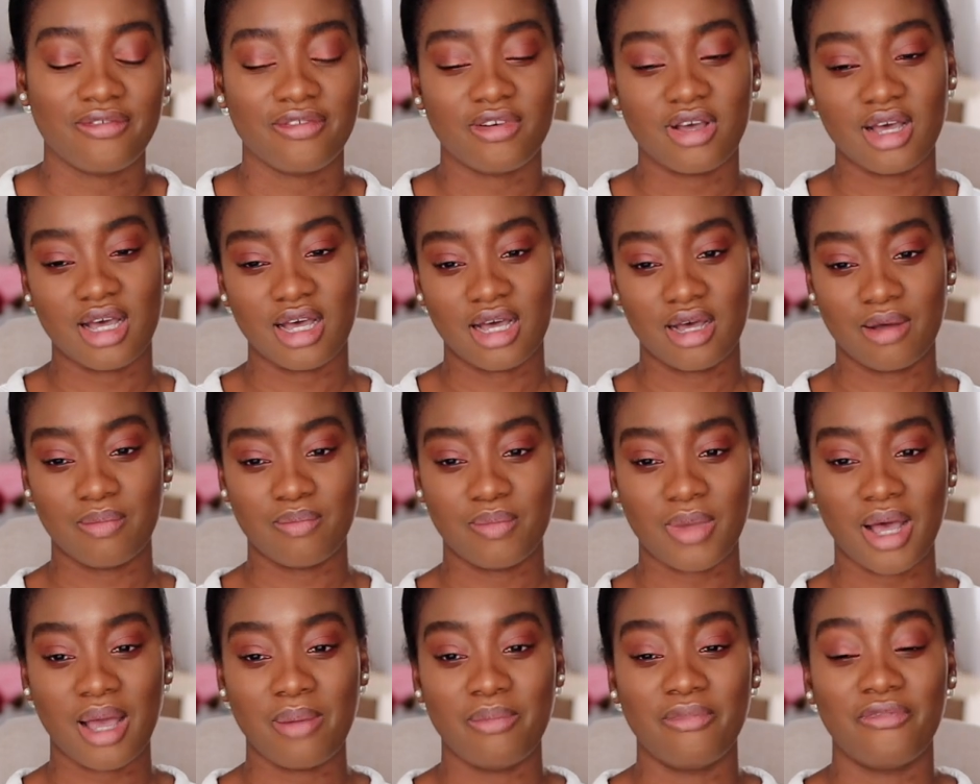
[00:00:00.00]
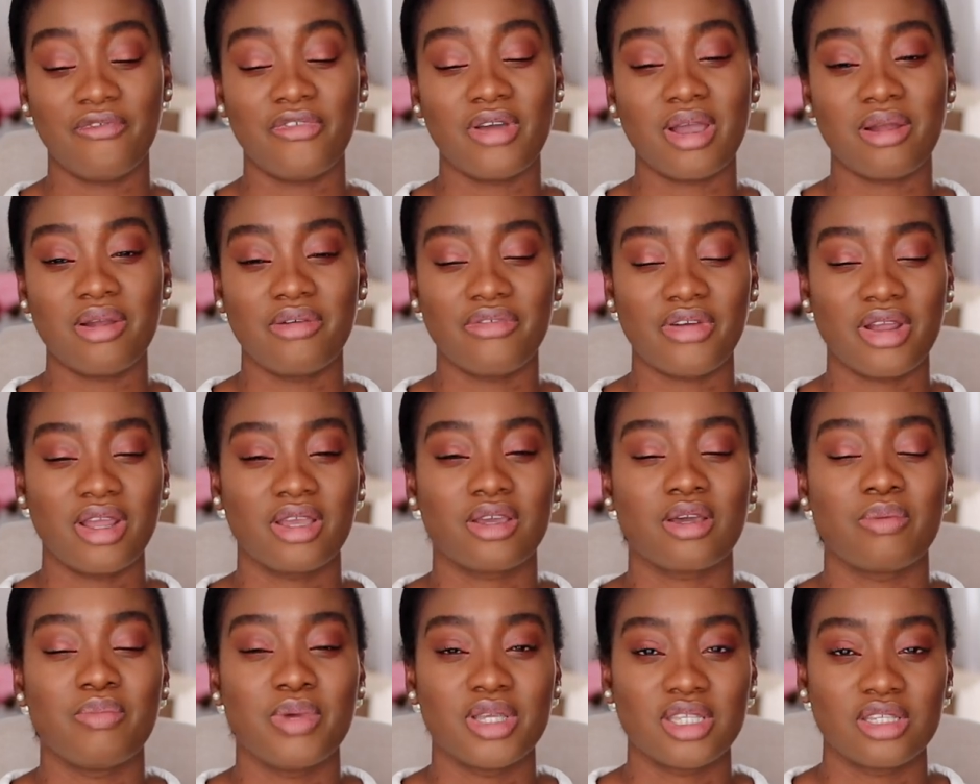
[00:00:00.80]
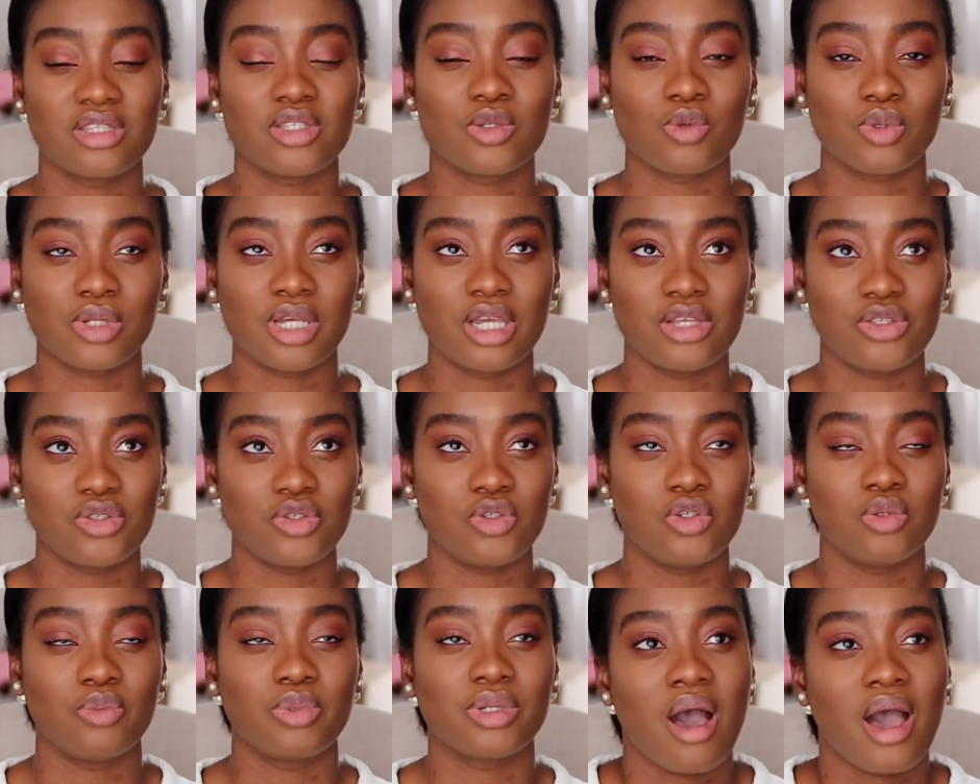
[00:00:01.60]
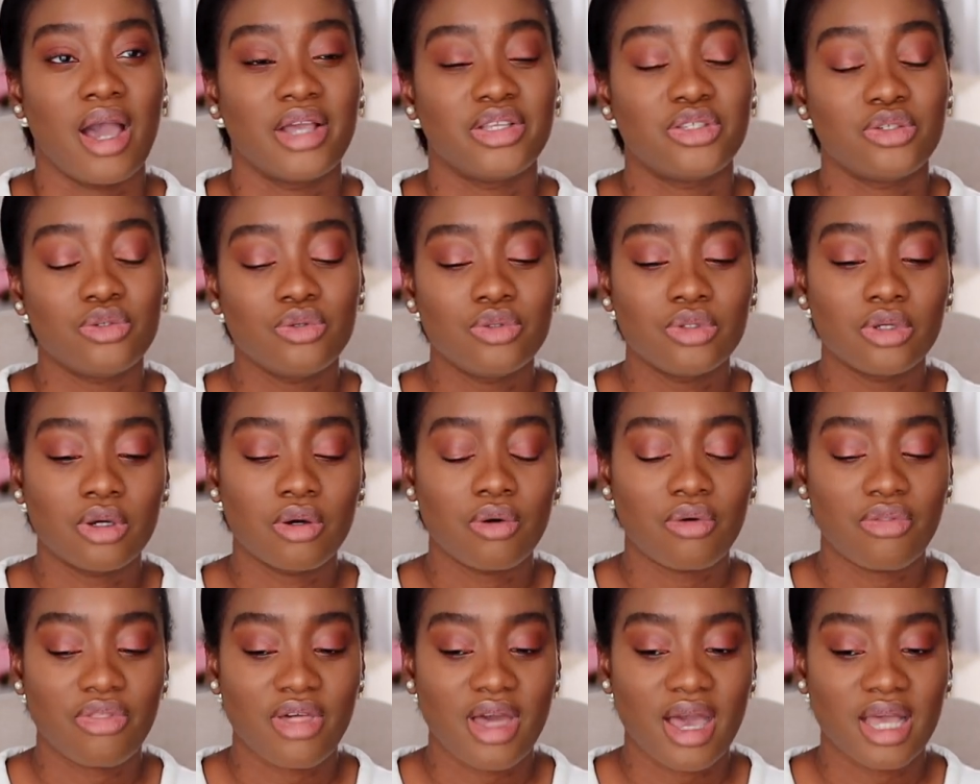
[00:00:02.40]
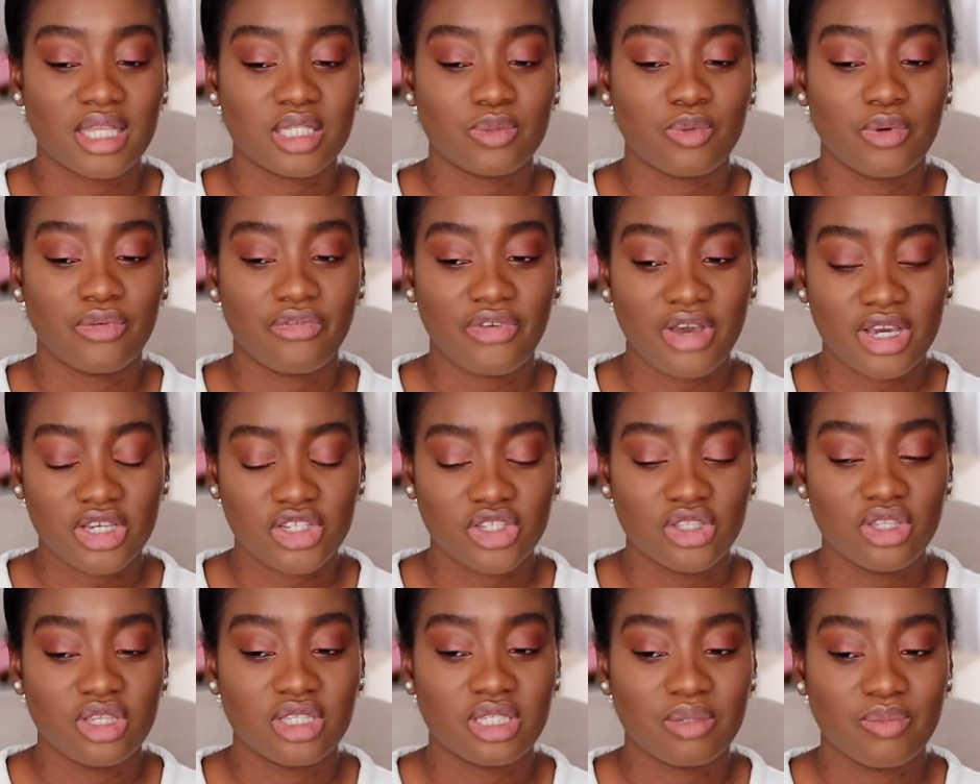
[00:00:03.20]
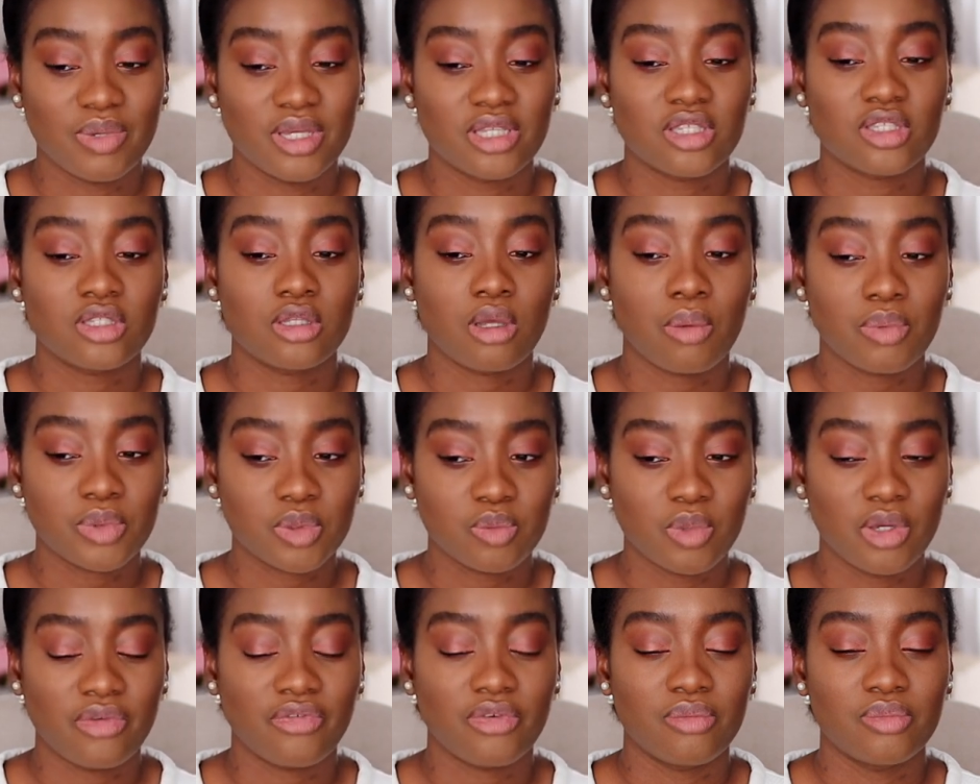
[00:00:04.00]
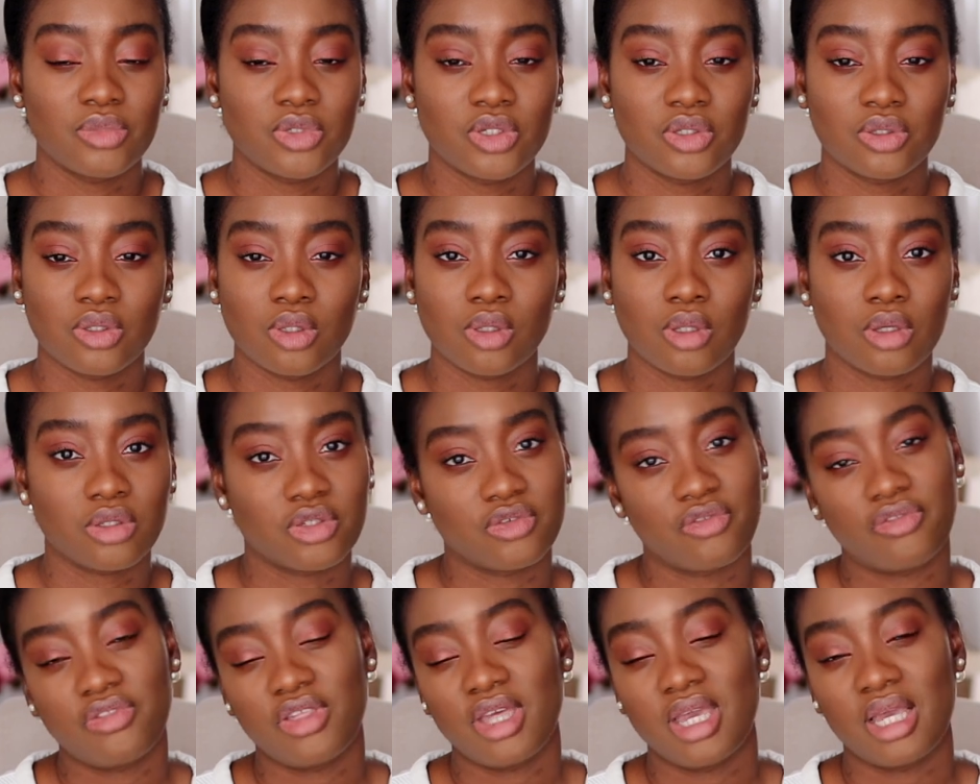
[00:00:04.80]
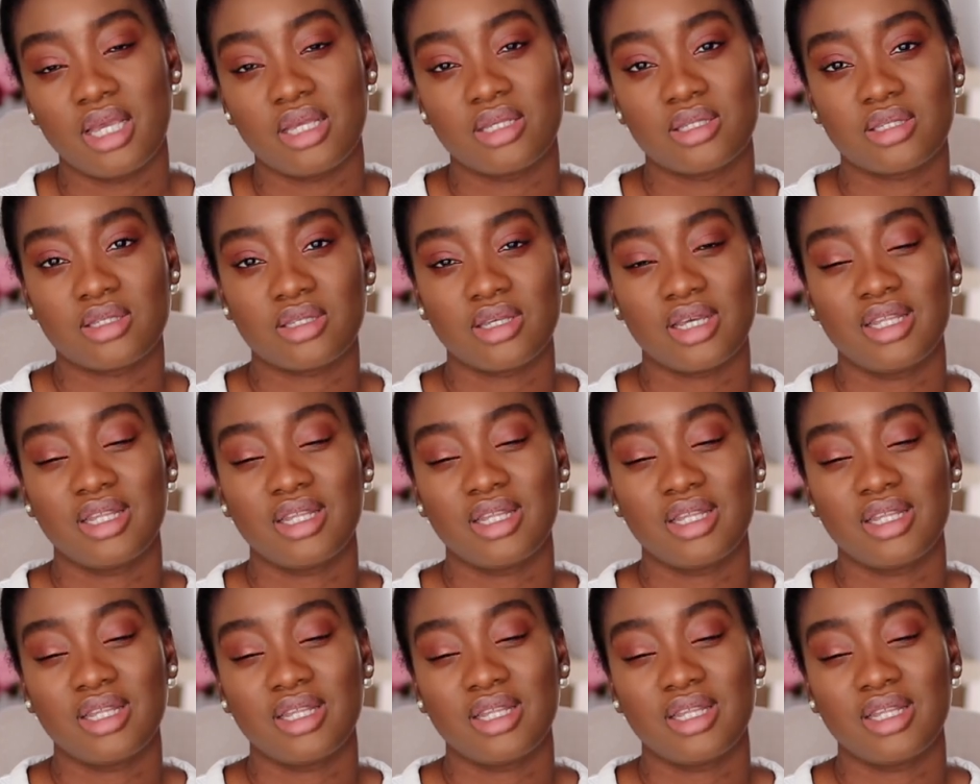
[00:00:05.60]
I'm very, very committed to what I do, but I do know that perfectionism has stopped me from doing a lot of things.